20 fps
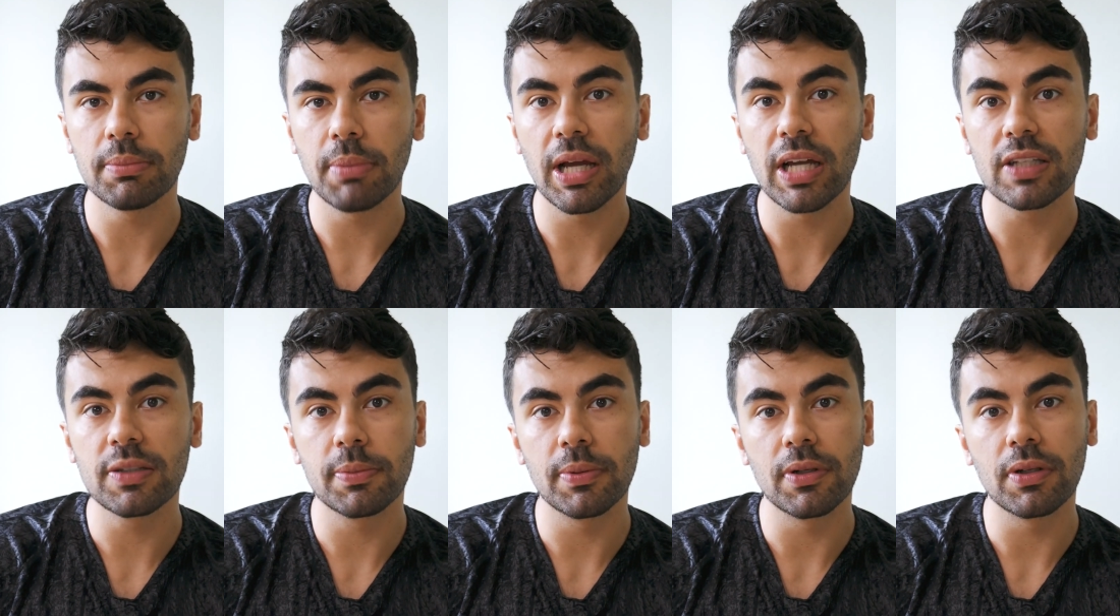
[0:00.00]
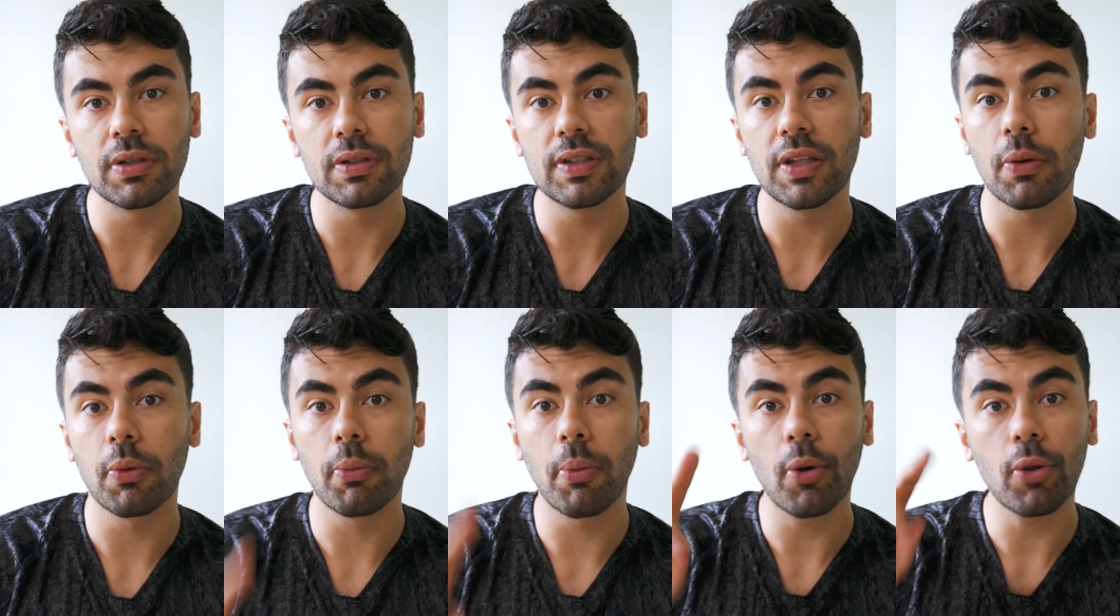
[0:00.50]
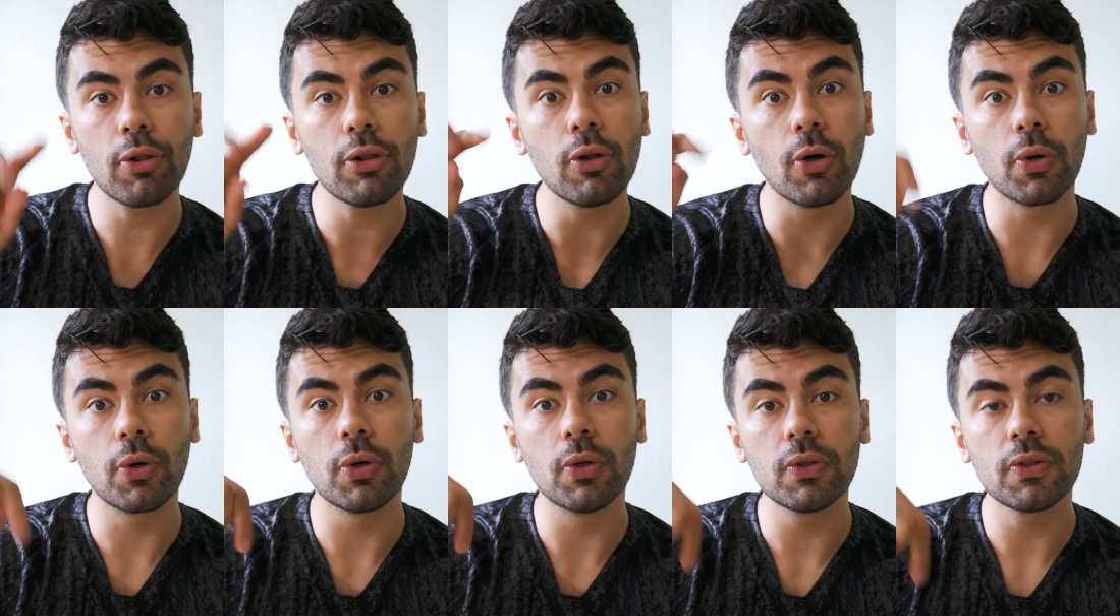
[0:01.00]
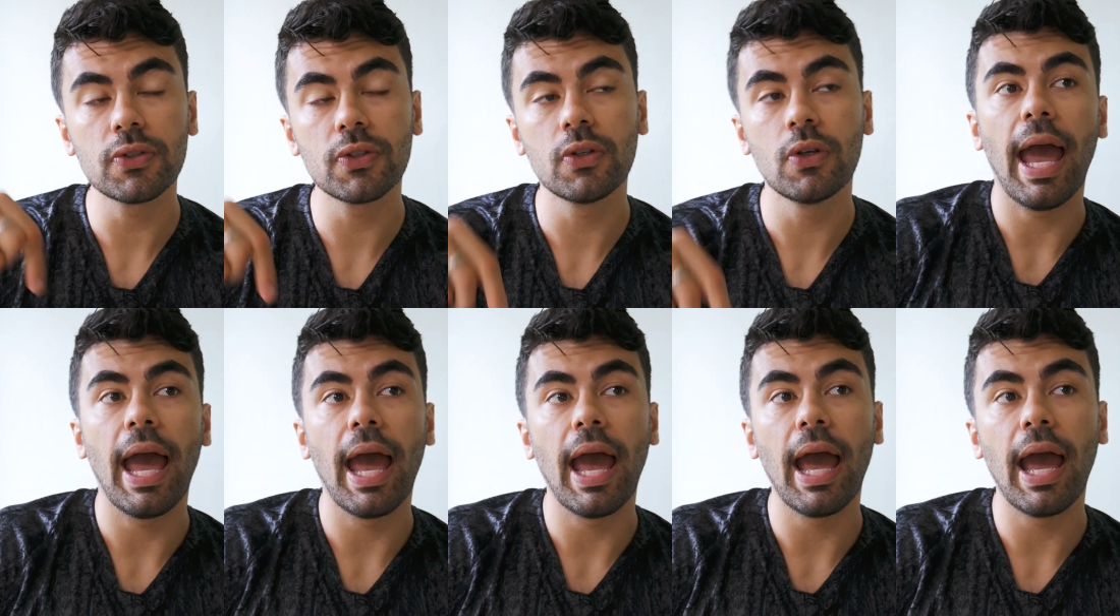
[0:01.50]
my experience, they were both locals
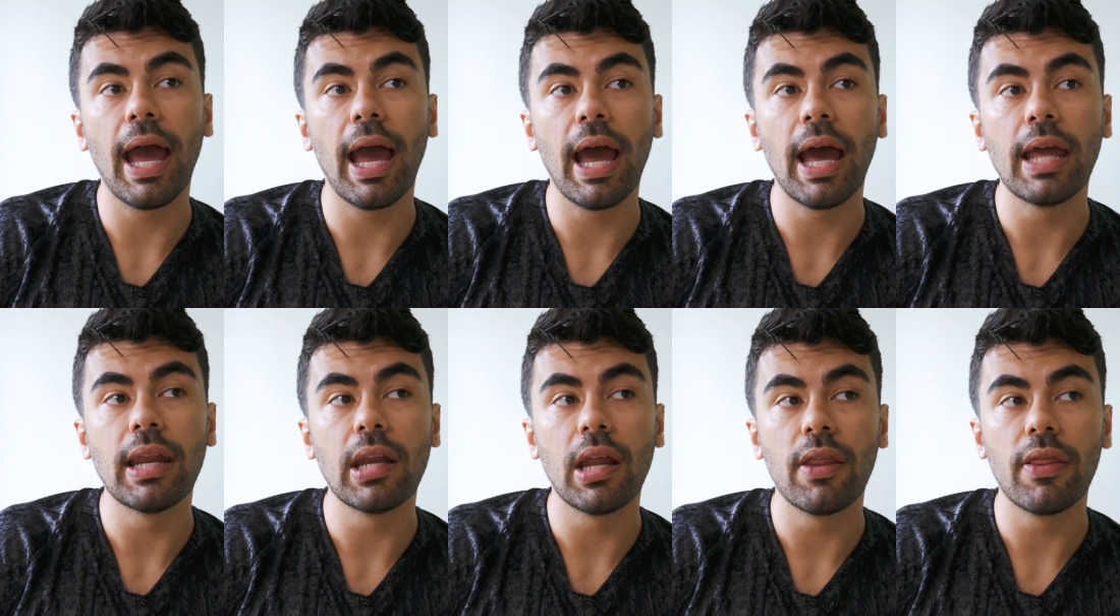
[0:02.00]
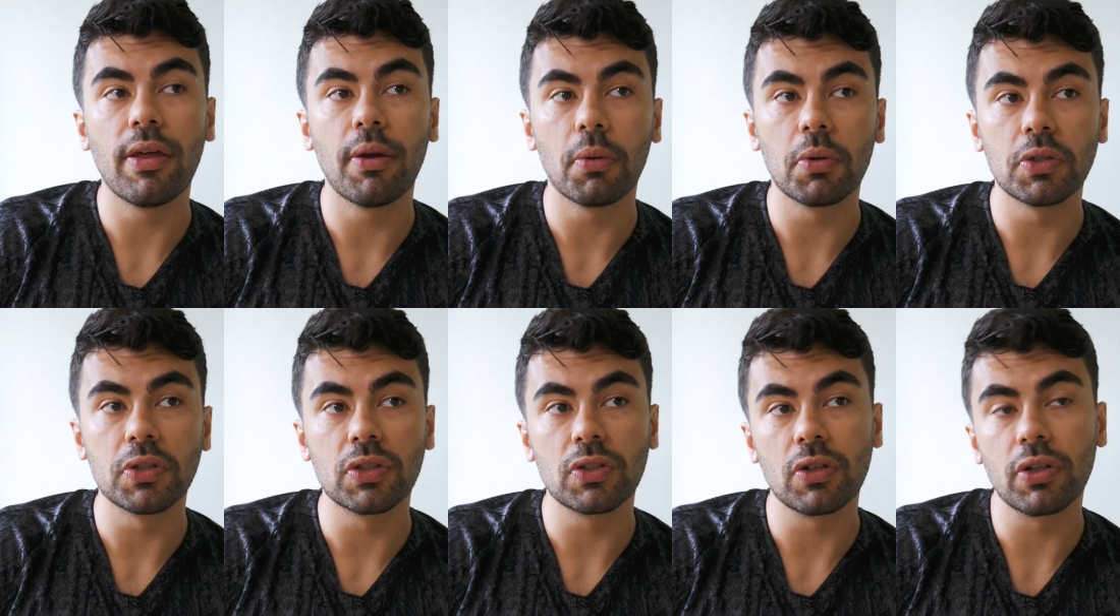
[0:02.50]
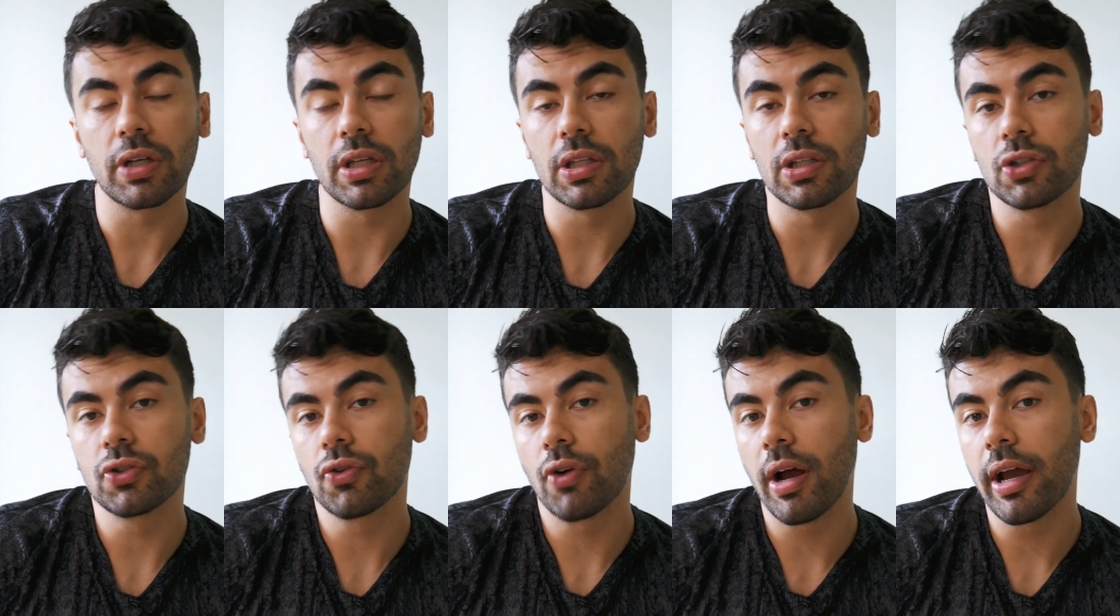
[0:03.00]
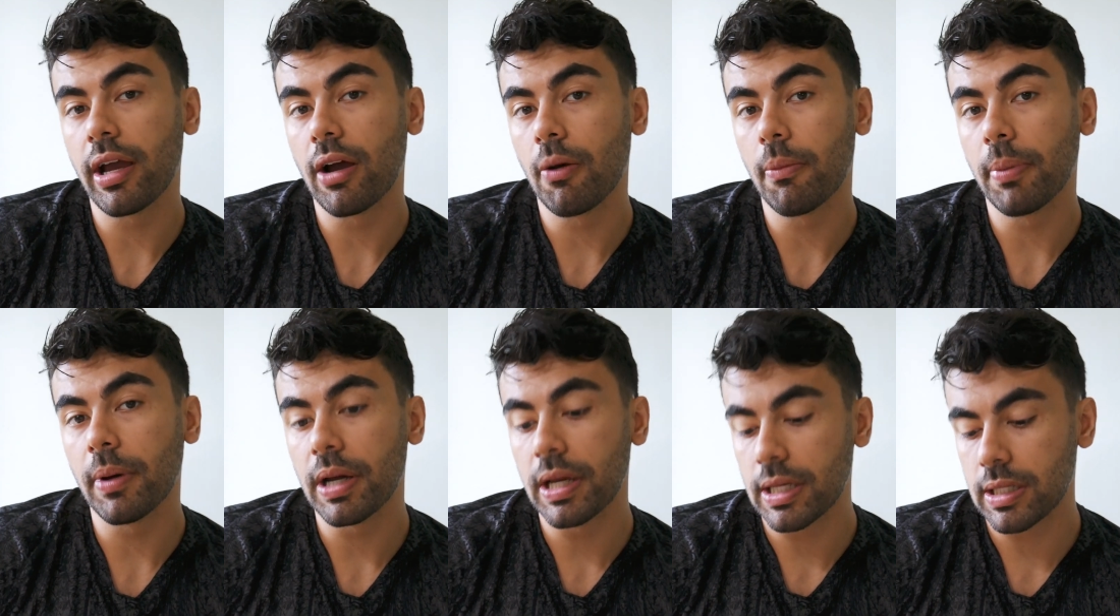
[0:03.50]
and they were just looking to try
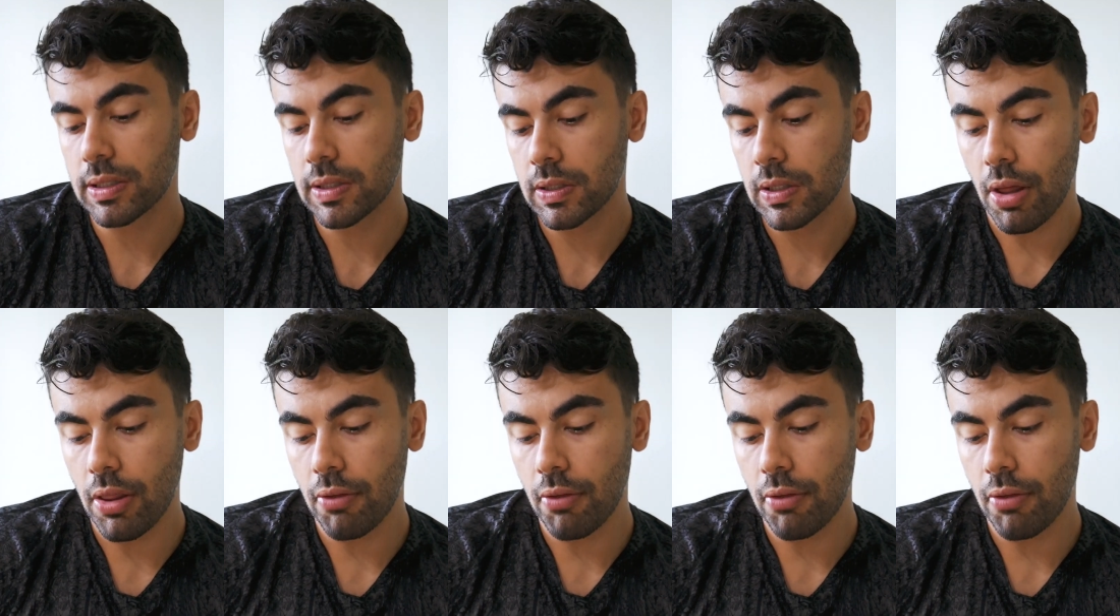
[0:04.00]
out bikes.